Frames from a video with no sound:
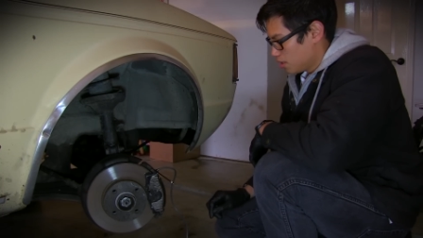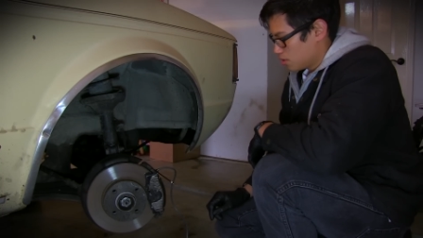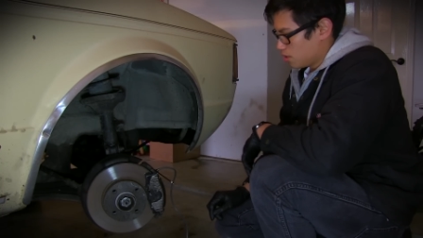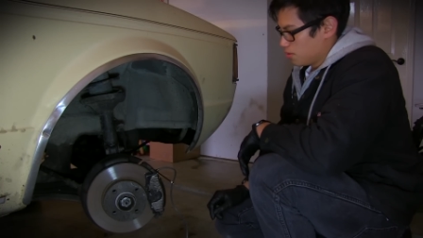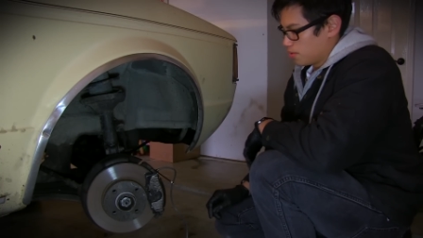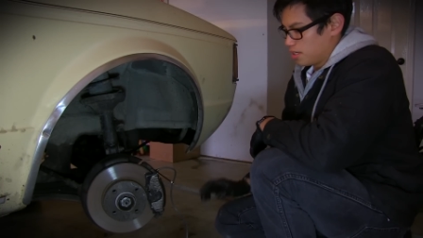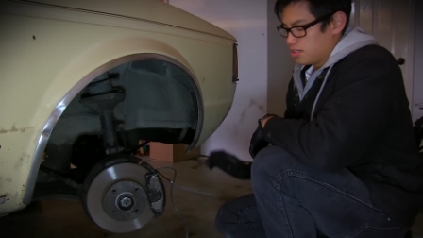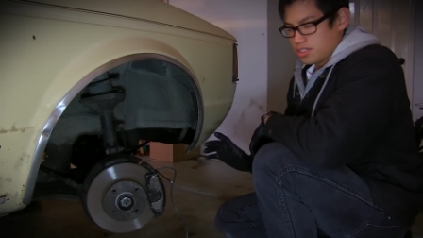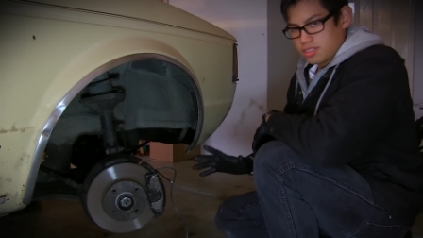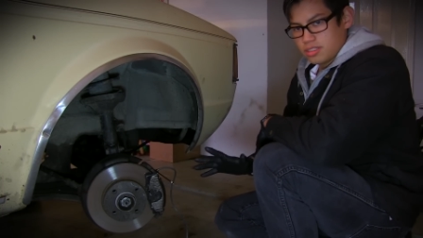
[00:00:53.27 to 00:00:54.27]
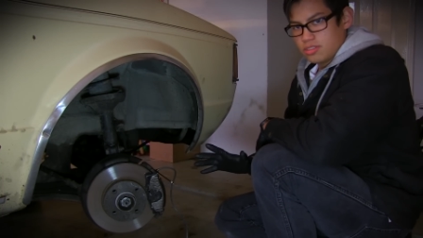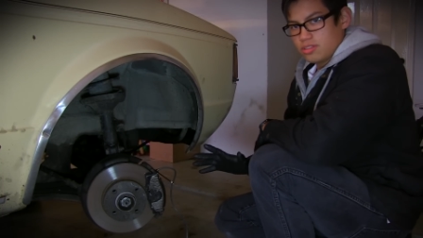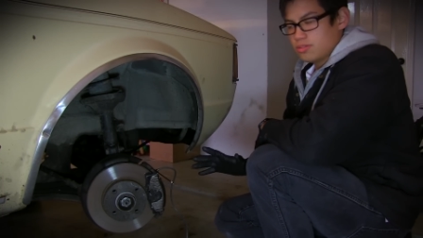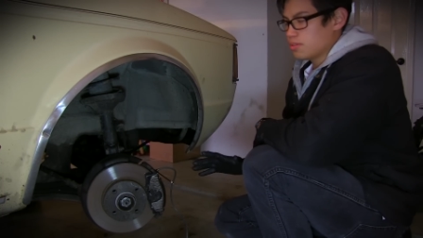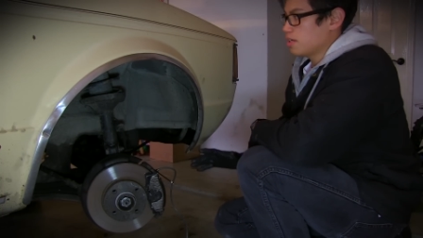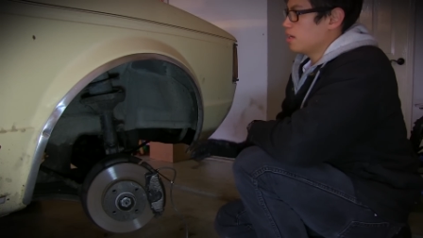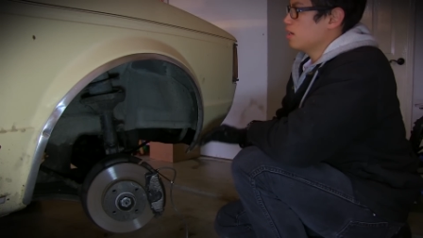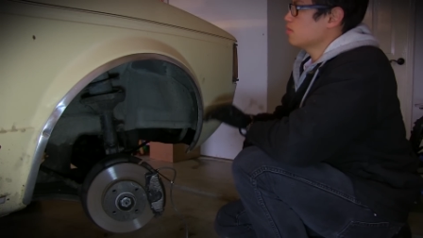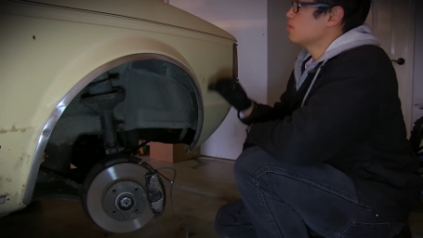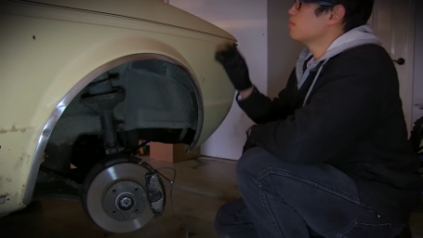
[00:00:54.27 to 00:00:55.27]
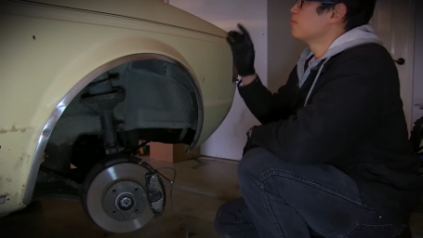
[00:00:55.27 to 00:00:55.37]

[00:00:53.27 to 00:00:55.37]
So what I just did too right now,